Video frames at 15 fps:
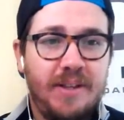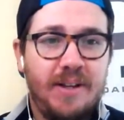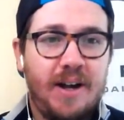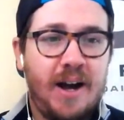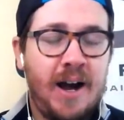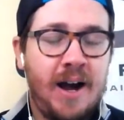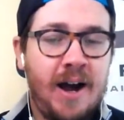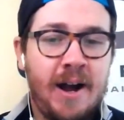
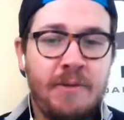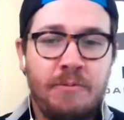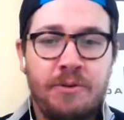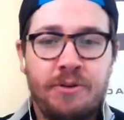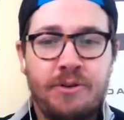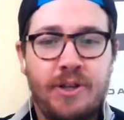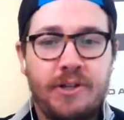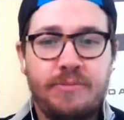I really
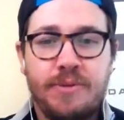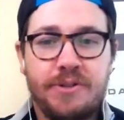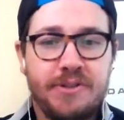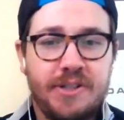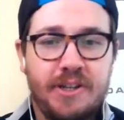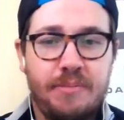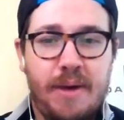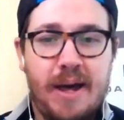like mixing and
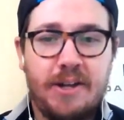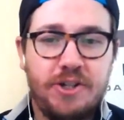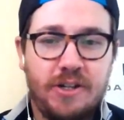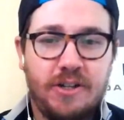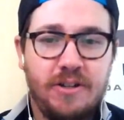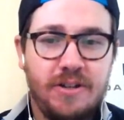matching.